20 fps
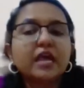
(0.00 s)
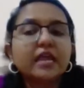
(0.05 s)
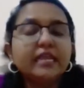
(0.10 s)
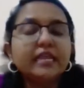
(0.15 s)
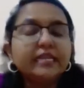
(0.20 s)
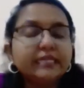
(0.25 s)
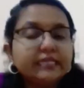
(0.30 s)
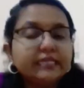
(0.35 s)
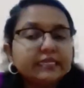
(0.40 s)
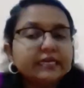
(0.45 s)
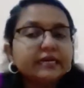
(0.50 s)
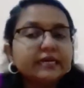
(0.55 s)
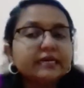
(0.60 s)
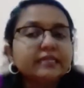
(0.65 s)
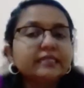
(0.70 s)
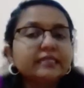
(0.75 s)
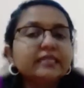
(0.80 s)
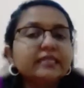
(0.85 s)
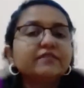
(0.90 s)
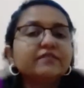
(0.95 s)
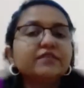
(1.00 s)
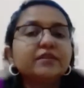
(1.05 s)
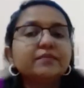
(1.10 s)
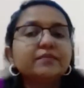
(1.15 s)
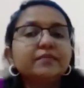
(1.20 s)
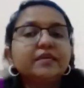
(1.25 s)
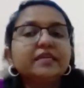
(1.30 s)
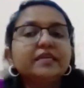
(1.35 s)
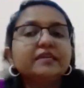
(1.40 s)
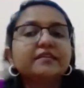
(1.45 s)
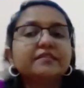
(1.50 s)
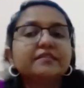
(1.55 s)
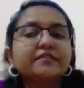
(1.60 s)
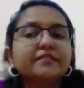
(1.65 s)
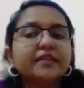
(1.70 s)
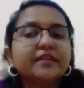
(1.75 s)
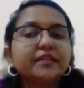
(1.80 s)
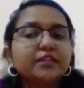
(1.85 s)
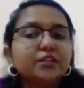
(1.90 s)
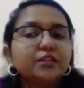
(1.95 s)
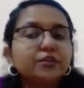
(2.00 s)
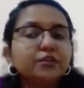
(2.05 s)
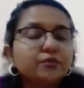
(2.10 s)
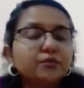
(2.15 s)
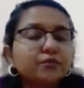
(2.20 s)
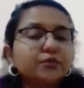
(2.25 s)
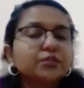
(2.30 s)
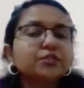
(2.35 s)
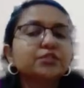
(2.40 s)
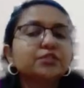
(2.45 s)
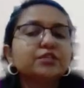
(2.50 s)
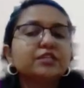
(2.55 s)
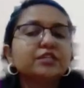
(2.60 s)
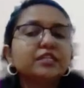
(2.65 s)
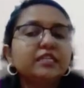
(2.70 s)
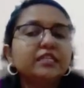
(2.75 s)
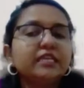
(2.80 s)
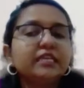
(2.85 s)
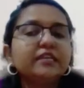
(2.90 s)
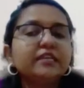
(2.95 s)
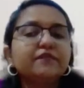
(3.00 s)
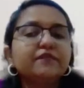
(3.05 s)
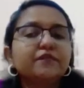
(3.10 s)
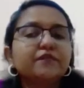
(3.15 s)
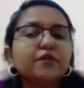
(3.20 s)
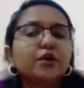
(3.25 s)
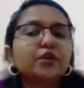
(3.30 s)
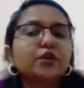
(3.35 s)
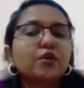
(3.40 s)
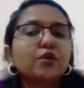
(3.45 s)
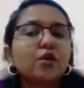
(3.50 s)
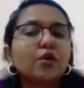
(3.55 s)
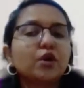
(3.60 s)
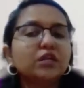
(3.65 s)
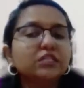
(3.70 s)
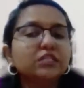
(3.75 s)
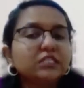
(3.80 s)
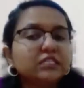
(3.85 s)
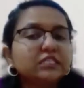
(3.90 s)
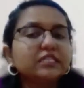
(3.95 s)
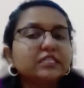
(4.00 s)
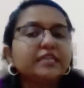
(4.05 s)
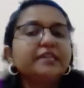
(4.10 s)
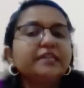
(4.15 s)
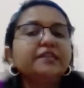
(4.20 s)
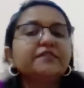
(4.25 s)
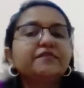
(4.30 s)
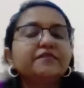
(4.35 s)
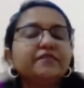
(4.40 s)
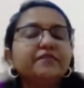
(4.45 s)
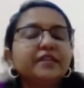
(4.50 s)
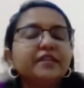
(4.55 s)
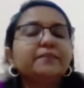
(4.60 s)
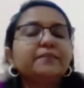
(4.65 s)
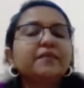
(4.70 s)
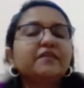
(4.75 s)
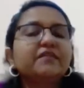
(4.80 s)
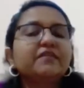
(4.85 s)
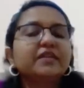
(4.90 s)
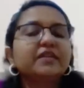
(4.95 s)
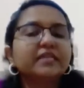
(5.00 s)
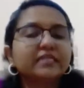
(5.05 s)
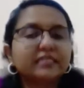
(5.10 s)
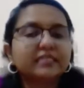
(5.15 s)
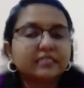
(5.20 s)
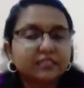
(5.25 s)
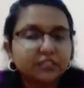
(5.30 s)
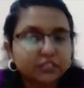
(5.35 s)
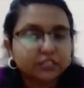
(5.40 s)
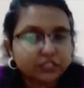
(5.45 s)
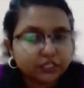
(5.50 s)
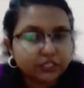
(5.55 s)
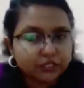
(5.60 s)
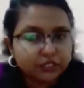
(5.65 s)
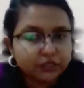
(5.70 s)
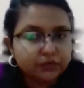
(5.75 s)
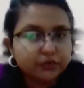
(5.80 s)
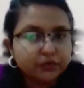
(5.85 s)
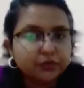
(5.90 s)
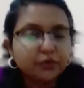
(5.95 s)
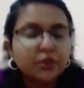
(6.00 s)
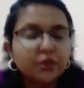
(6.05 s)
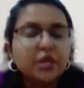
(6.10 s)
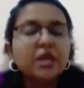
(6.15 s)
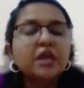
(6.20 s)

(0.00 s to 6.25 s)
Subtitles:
in turn, there will be reduced need for constant willpower exertion. You know,